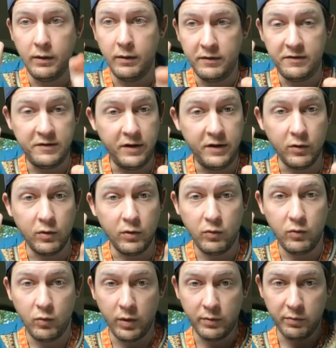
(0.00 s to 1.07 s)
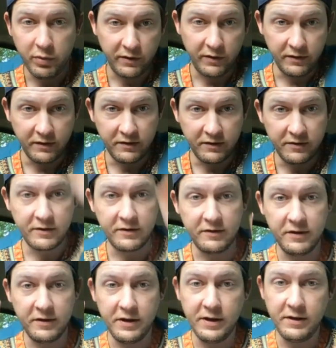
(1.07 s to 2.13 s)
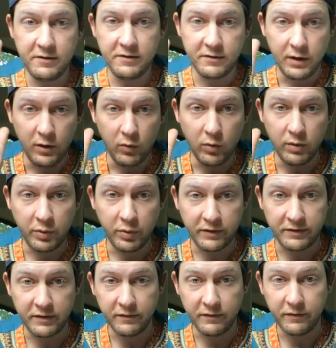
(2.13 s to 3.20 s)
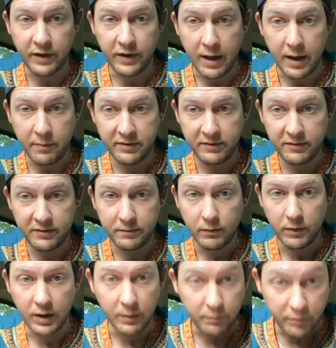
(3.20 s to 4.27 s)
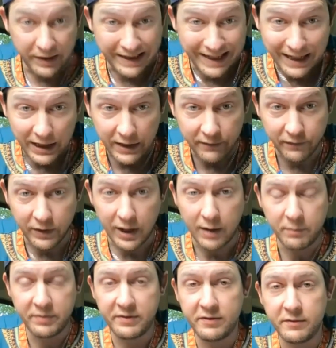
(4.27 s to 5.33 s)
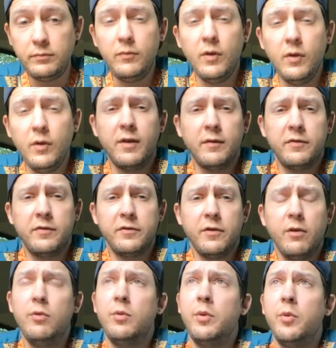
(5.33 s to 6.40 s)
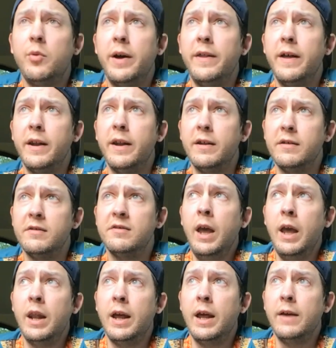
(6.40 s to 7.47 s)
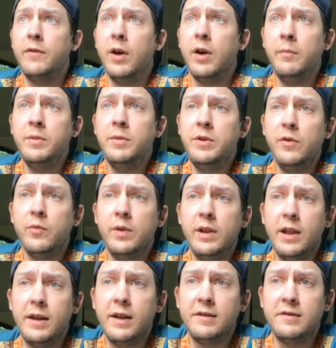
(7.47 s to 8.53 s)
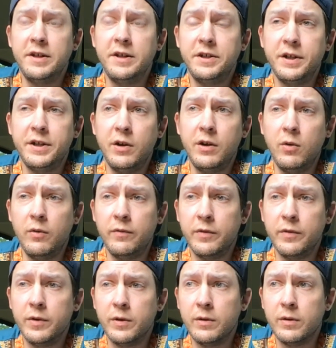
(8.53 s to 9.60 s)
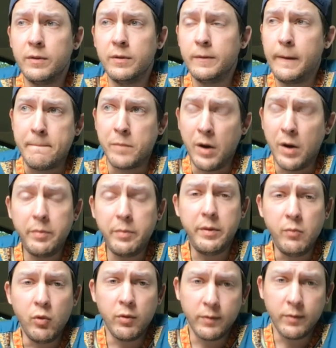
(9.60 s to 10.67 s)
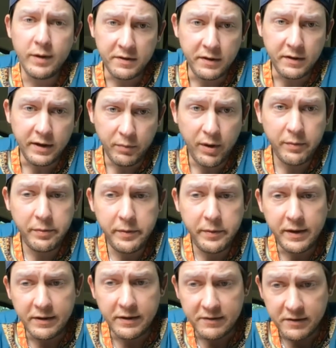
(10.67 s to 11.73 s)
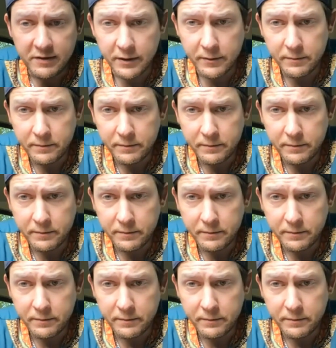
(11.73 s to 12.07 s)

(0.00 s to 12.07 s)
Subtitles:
still one person succeeds, one person flops, completely flops. So I've struggled with why that is. And I have come to the realization over probably more recently, probably this year,